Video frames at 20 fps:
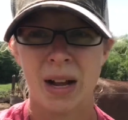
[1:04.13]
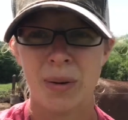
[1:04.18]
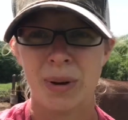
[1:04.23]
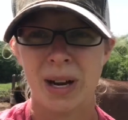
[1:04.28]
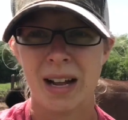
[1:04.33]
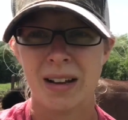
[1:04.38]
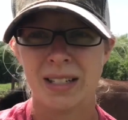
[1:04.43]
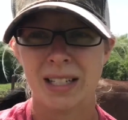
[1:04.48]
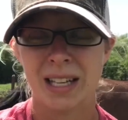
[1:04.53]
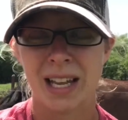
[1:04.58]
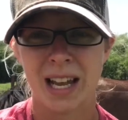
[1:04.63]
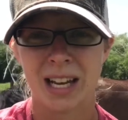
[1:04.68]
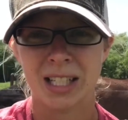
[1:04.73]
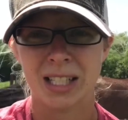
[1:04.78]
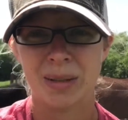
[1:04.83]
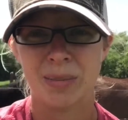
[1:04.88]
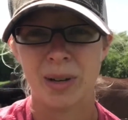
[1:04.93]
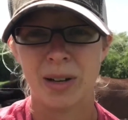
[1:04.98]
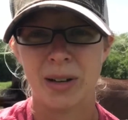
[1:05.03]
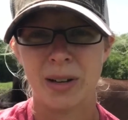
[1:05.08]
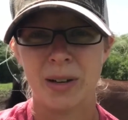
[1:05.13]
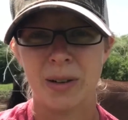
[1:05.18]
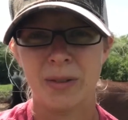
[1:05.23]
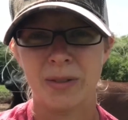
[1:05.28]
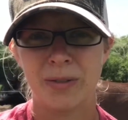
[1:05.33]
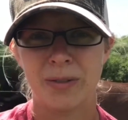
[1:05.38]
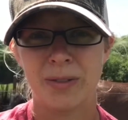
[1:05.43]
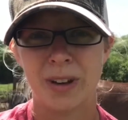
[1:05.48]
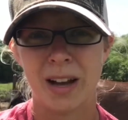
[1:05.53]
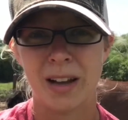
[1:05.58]
I went out to catch him at
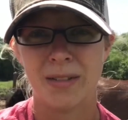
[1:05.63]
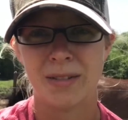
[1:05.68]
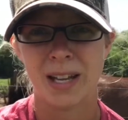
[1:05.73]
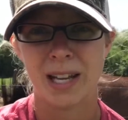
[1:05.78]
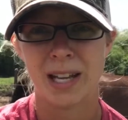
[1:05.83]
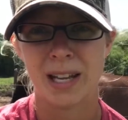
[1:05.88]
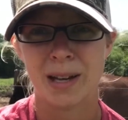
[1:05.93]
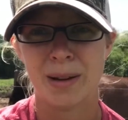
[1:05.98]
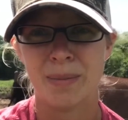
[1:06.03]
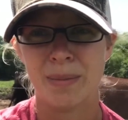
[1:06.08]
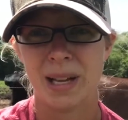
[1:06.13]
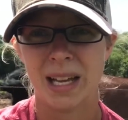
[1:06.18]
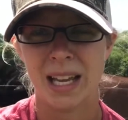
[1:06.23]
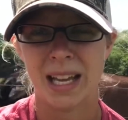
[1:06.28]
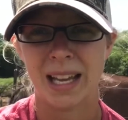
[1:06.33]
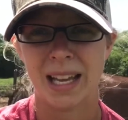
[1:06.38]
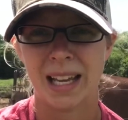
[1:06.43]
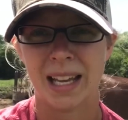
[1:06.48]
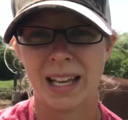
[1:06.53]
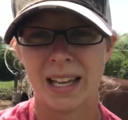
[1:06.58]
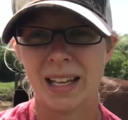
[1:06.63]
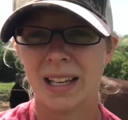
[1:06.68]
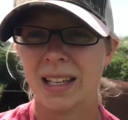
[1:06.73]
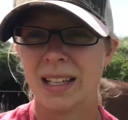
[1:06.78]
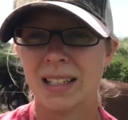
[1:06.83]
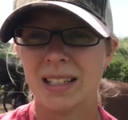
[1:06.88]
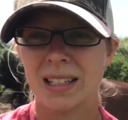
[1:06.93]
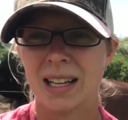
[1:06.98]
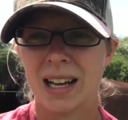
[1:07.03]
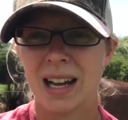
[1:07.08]
5 a.m.
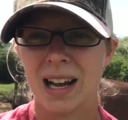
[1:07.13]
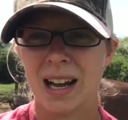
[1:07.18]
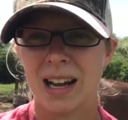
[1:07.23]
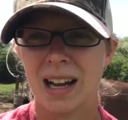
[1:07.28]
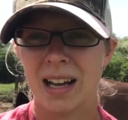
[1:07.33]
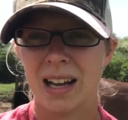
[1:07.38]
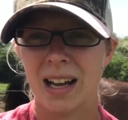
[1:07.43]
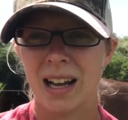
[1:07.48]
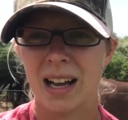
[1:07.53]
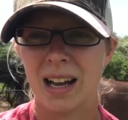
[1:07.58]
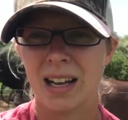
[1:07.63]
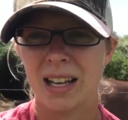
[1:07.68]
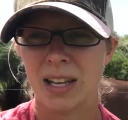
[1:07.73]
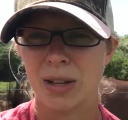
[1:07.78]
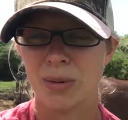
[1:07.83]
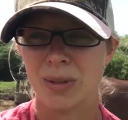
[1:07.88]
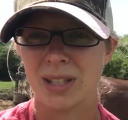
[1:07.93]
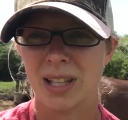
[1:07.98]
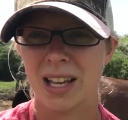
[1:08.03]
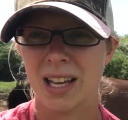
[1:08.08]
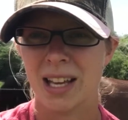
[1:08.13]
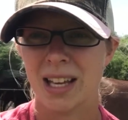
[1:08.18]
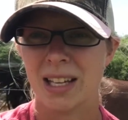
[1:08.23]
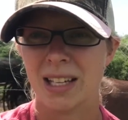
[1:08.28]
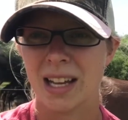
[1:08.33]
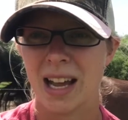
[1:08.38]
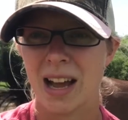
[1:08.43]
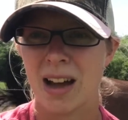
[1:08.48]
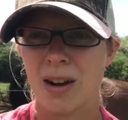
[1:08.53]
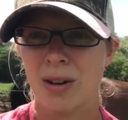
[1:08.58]
and he was laying
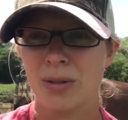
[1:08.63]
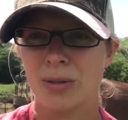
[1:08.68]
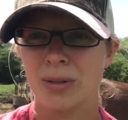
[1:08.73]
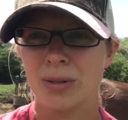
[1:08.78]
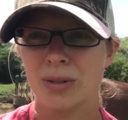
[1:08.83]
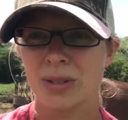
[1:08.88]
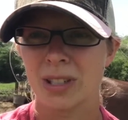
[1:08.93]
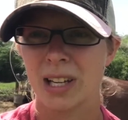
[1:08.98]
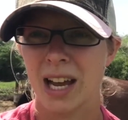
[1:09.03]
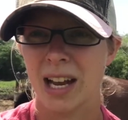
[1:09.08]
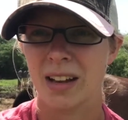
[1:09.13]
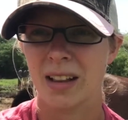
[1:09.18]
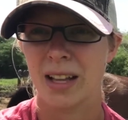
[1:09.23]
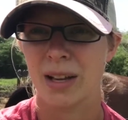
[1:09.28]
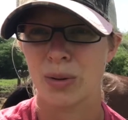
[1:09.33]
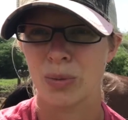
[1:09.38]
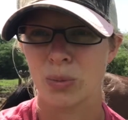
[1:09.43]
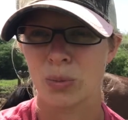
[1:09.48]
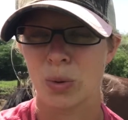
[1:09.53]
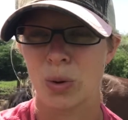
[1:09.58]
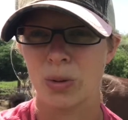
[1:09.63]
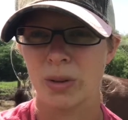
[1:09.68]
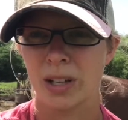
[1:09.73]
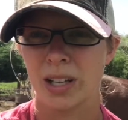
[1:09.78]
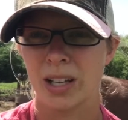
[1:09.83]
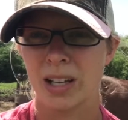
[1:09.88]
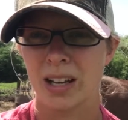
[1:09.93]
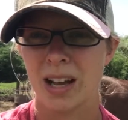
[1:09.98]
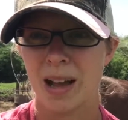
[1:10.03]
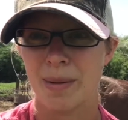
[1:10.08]
down, kind of like
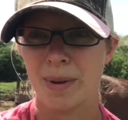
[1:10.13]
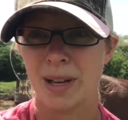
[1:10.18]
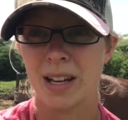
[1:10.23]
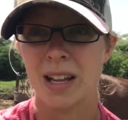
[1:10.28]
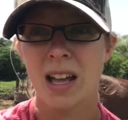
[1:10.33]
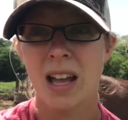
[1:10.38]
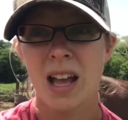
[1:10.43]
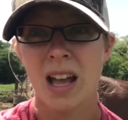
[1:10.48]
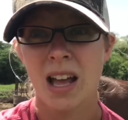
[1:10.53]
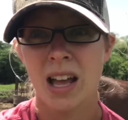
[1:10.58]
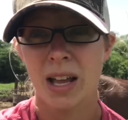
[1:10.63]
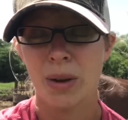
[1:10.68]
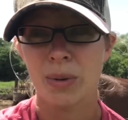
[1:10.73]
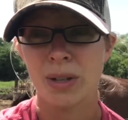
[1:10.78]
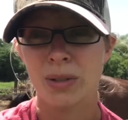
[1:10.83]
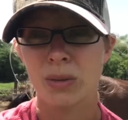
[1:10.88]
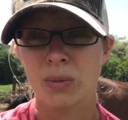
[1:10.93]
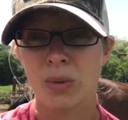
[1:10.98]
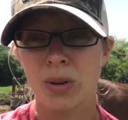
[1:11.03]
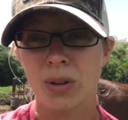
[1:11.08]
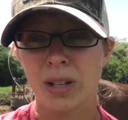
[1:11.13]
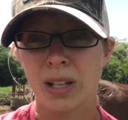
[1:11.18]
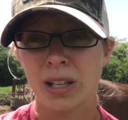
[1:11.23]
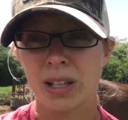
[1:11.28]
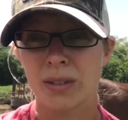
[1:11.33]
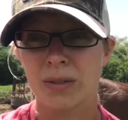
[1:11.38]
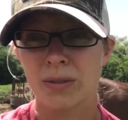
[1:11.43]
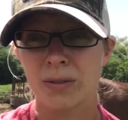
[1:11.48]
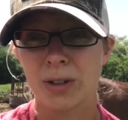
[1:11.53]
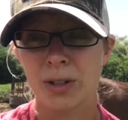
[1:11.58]
rolling. I mean, he wasn't rolling
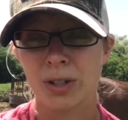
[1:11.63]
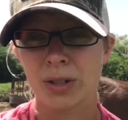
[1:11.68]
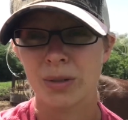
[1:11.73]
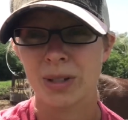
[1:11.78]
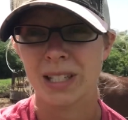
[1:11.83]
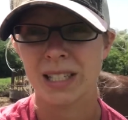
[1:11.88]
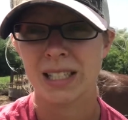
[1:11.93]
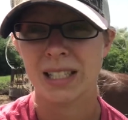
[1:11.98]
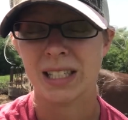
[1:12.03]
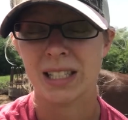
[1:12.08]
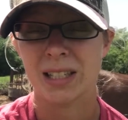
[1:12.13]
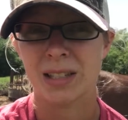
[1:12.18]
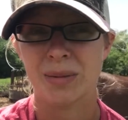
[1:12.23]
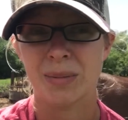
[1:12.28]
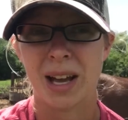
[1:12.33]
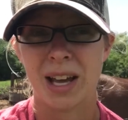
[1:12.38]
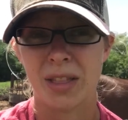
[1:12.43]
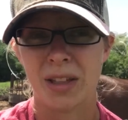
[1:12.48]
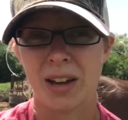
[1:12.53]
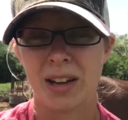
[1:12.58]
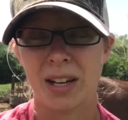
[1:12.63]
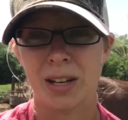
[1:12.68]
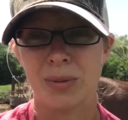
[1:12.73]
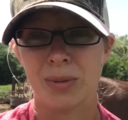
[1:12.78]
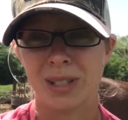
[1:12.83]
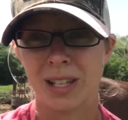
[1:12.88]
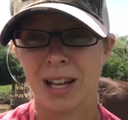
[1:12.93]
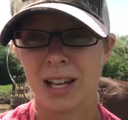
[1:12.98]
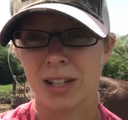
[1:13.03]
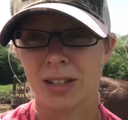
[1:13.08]
at first when I seen him. I thought he
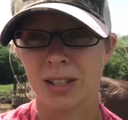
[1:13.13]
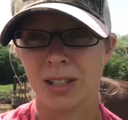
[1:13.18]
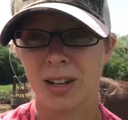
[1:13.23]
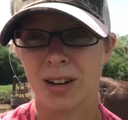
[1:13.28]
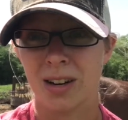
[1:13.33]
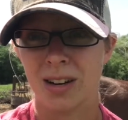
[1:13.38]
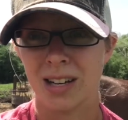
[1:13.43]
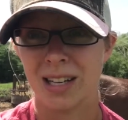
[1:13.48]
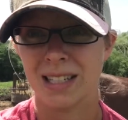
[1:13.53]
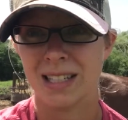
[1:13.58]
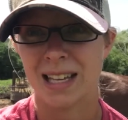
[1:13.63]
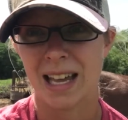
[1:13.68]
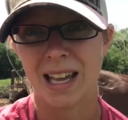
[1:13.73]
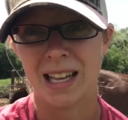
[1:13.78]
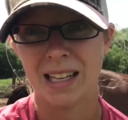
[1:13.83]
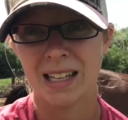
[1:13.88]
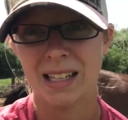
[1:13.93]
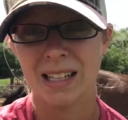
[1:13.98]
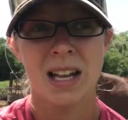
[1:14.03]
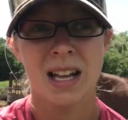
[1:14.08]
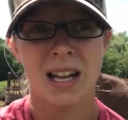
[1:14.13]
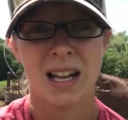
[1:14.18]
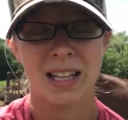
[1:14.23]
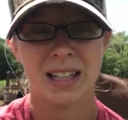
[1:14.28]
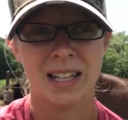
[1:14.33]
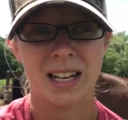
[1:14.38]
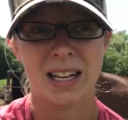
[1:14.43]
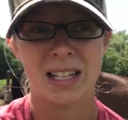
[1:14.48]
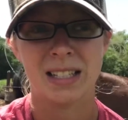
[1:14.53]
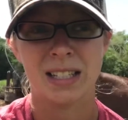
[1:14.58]
was actually already dead.
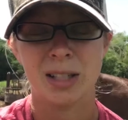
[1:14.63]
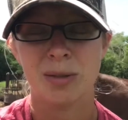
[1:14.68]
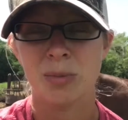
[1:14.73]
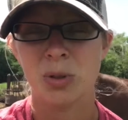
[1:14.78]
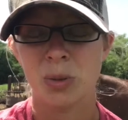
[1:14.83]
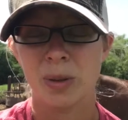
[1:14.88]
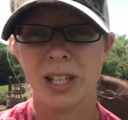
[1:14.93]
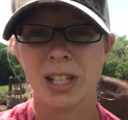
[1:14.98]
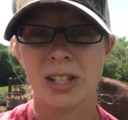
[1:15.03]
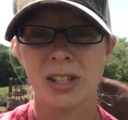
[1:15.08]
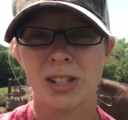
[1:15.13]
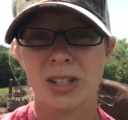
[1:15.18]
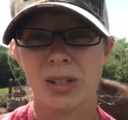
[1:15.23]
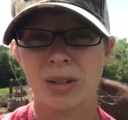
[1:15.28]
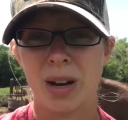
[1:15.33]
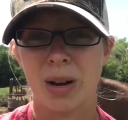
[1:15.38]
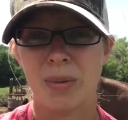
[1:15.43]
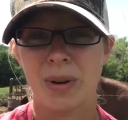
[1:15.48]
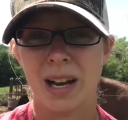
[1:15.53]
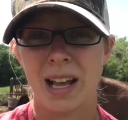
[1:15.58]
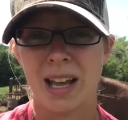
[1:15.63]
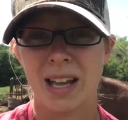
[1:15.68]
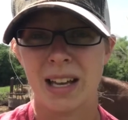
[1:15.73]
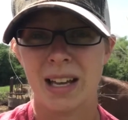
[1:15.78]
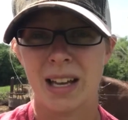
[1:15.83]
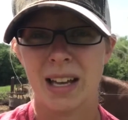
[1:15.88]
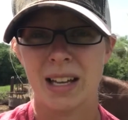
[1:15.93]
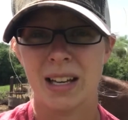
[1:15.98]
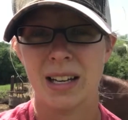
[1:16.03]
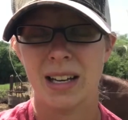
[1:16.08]
And then I seen him twitch, so I went
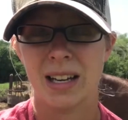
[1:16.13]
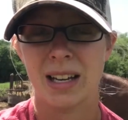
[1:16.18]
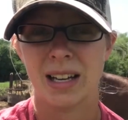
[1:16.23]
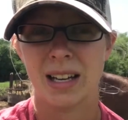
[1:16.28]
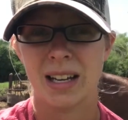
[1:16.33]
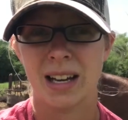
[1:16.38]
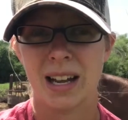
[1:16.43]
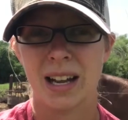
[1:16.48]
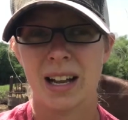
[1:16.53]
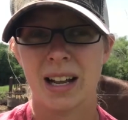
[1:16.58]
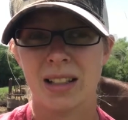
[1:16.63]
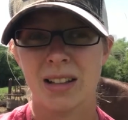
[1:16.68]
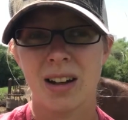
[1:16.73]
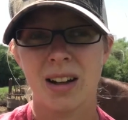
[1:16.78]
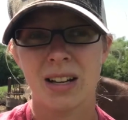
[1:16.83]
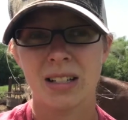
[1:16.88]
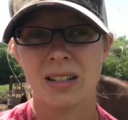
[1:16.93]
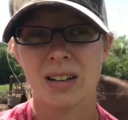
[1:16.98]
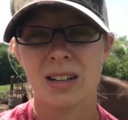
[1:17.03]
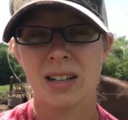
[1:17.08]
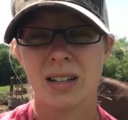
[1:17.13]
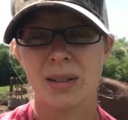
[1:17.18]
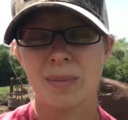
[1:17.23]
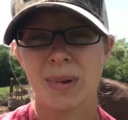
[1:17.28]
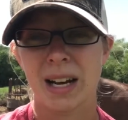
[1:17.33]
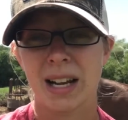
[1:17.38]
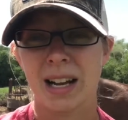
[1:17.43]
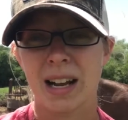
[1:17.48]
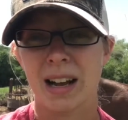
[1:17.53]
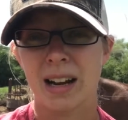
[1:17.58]
ahead and I got the halter on him
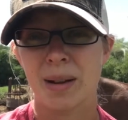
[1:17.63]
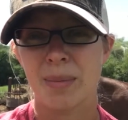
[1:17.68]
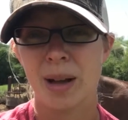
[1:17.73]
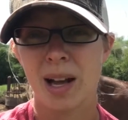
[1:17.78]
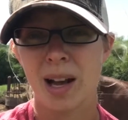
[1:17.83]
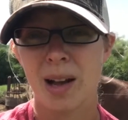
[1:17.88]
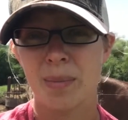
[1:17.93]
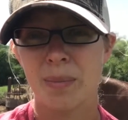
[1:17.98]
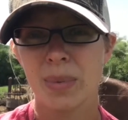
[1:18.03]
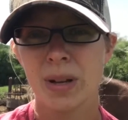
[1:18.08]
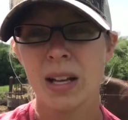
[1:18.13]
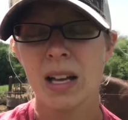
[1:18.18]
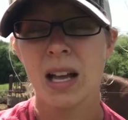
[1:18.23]
and I got him up.